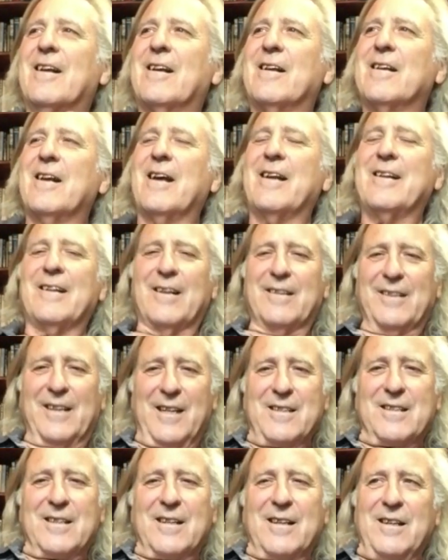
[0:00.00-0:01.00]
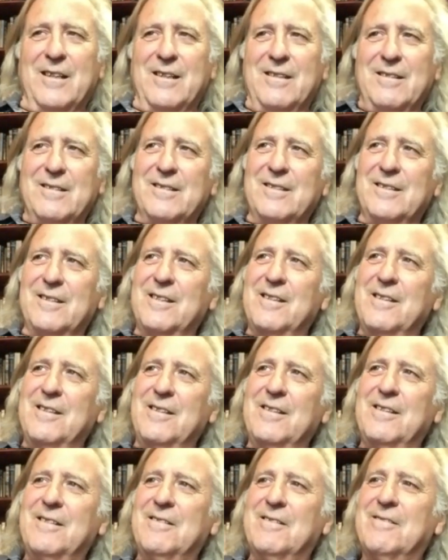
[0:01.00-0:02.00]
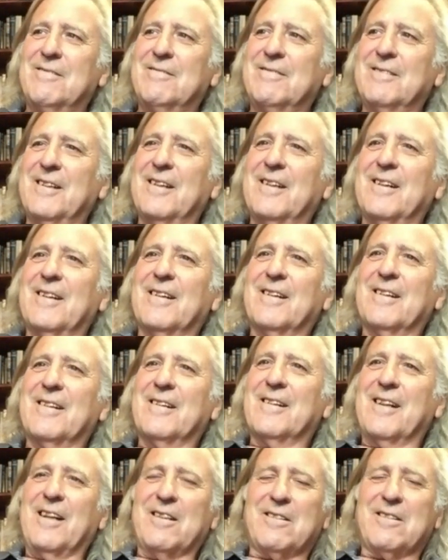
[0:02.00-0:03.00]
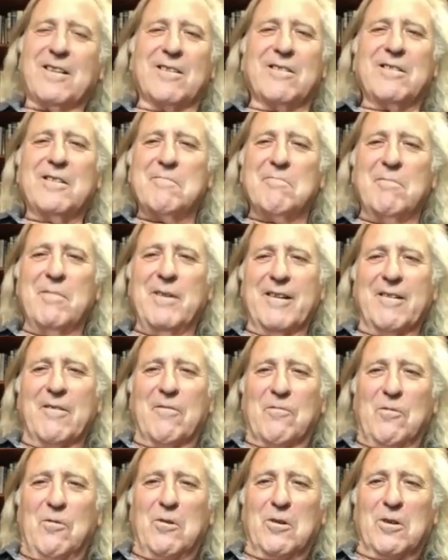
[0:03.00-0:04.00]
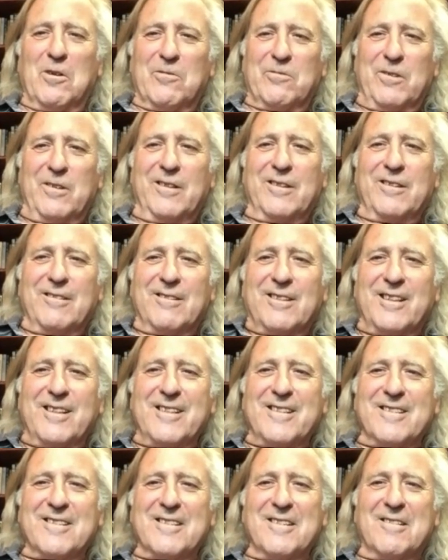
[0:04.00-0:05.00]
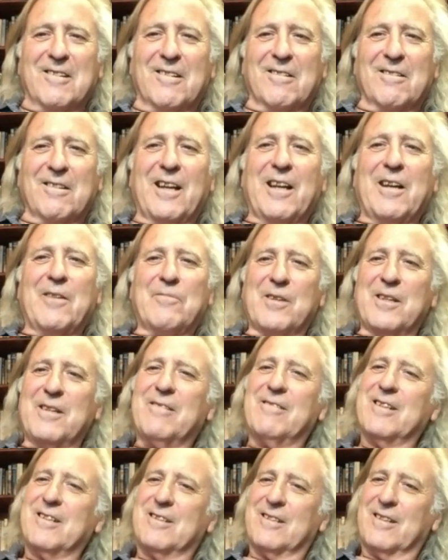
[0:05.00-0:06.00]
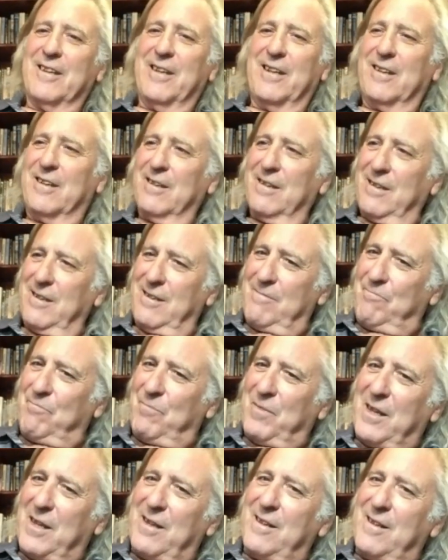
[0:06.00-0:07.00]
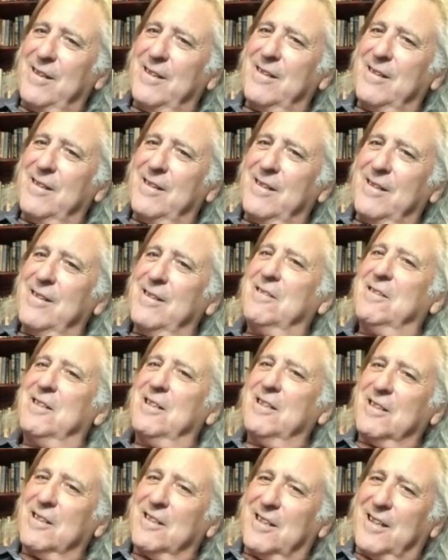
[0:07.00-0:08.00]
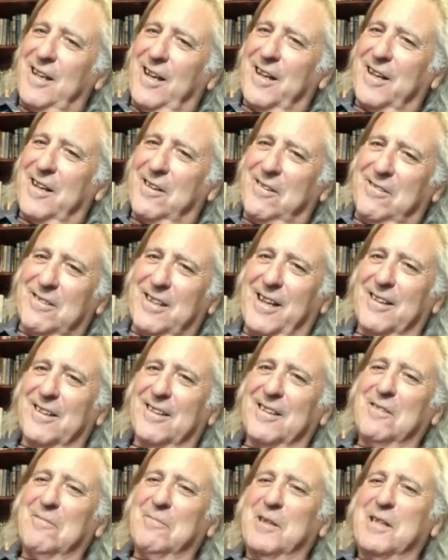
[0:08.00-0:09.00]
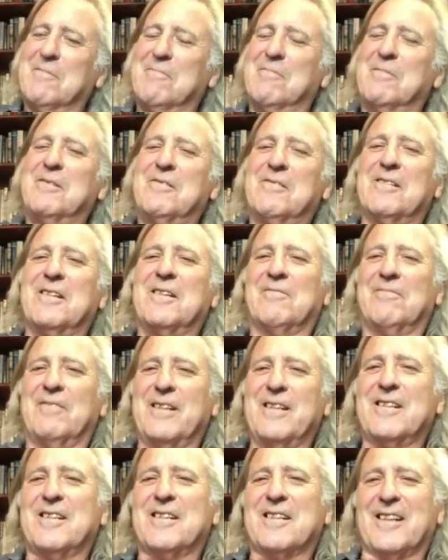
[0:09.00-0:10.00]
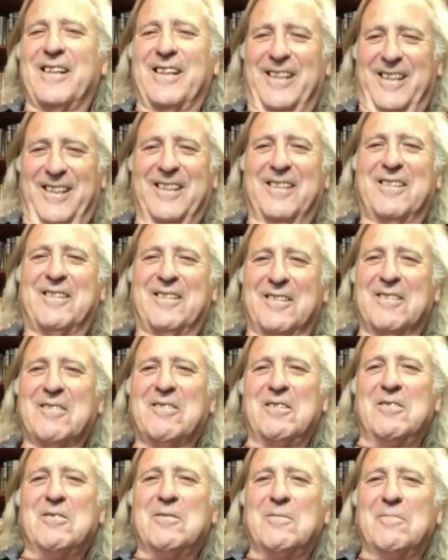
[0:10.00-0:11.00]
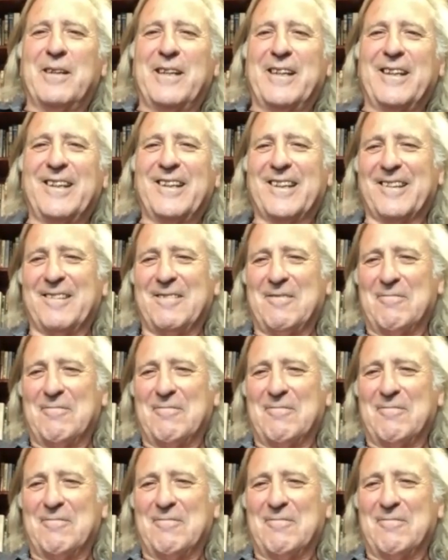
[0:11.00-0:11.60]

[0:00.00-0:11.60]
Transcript: and that's kind of, you know, that's a good metaphor for other things in our life. You know, it's like you just got to go that little bit more, and eventually you'll make it.